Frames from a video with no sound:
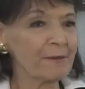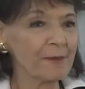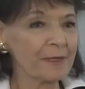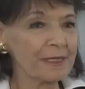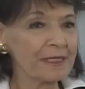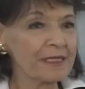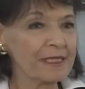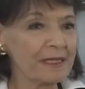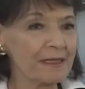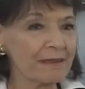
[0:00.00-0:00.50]

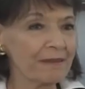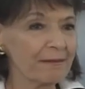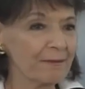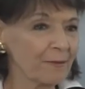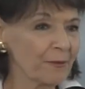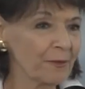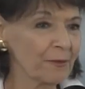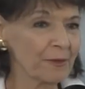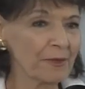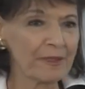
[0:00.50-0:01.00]
was
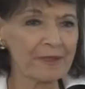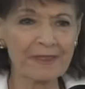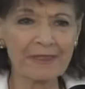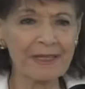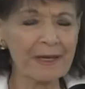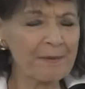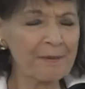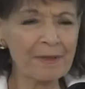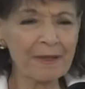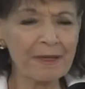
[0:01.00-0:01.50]

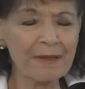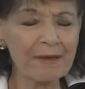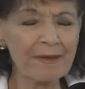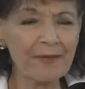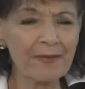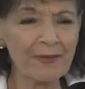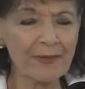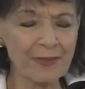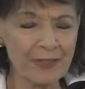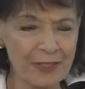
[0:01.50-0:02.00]
something,
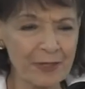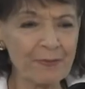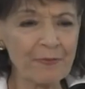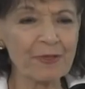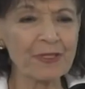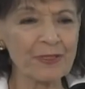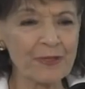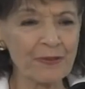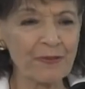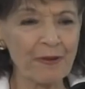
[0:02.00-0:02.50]
for some
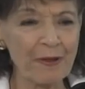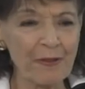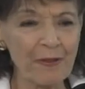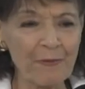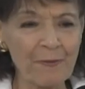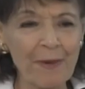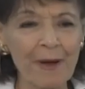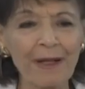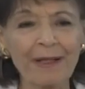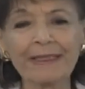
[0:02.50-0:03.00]
reason or other,
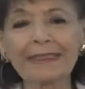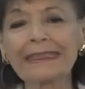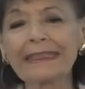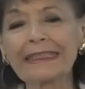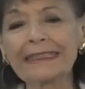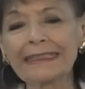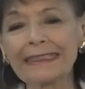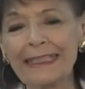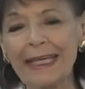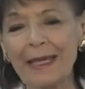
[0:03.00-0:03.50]

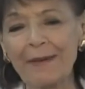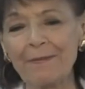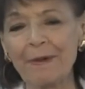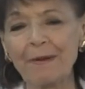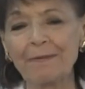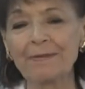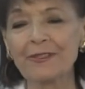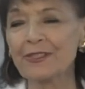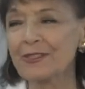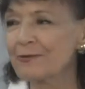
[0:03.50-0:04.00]
politics came
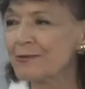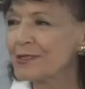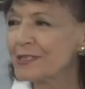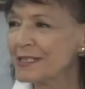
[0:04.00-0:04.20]
up, and she was a